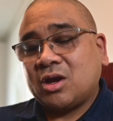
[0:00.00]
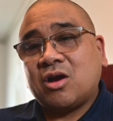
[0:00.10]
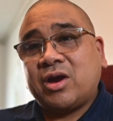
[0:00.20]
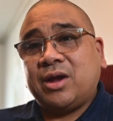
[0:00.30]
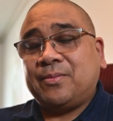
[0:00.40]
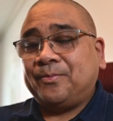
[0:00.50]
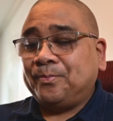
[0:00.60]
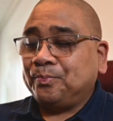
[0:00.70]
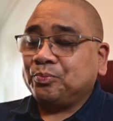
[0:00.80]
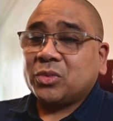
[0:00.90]
All right.
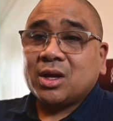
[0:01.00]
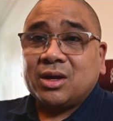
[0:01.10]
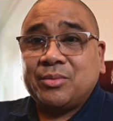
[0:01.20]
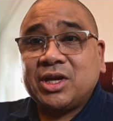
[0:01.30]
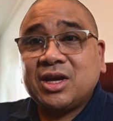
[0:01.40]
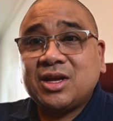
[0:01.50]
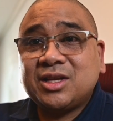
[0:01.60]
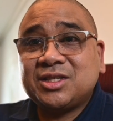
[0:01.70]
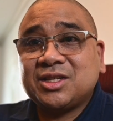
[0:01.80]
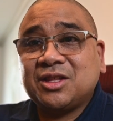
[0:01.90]
And
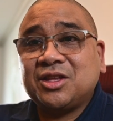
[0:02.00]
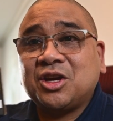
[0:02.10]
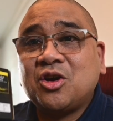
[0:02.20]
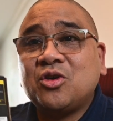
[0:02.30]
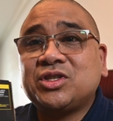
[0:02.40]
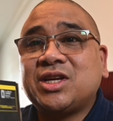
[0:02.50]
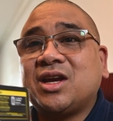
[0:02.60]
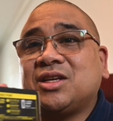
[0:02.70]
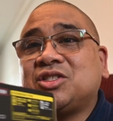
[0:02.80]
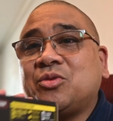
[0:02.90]
because the Coast
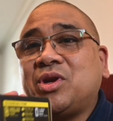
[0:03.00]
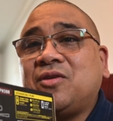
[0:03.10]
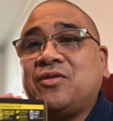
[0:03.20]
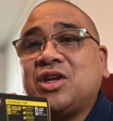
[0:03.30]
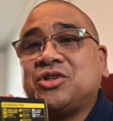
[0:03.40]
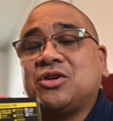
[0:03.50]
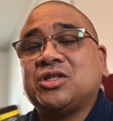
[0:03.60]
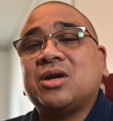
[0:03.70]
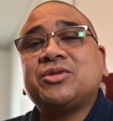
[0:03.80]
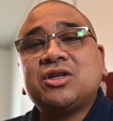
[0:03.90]
has so many features,
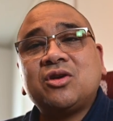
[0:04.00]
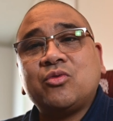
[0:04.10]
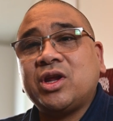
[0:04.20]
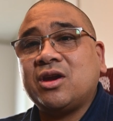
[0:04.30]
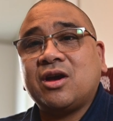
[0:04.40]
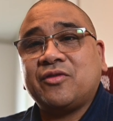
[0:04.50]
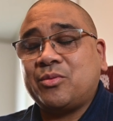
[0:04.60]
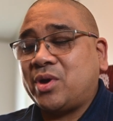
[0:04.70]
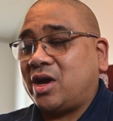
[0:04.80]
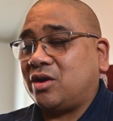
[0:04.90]
I'm just going to read it off the
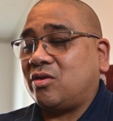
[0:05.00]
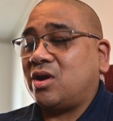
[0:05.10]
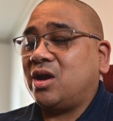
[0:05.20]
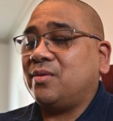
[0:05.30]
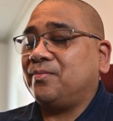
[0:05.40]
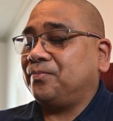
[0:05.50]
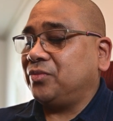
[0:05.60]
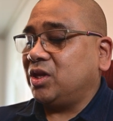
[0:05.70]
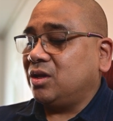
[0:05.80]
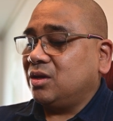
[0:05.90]
back, all right?
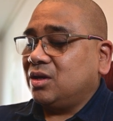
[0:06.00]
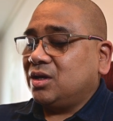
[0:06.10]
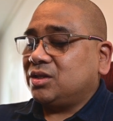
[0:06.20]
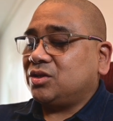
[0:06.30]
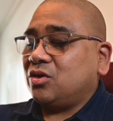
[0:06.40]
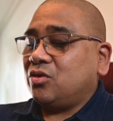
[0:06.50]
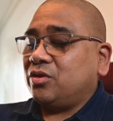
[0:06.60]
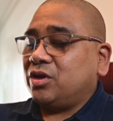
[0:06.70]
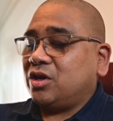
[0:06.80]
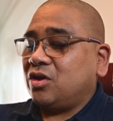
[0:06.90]
So
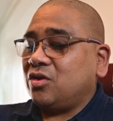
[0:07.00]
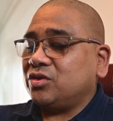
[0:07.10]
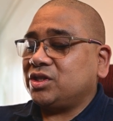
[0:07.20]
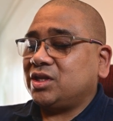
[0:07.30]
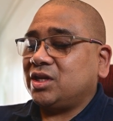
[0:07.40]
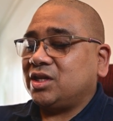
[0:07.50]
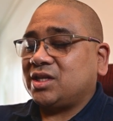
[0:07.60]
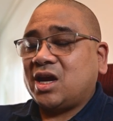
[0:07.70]
the Coast is